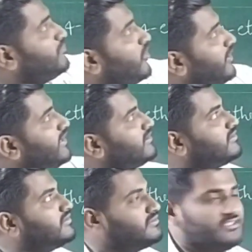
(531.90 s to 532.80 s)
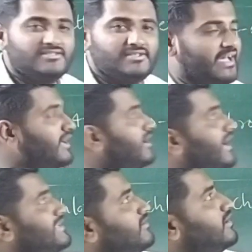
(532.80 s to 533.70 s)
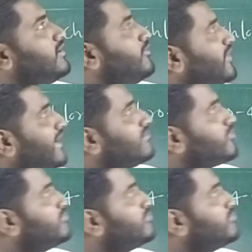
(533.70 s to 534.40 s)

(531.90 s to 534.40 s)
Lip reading: the following. This is taken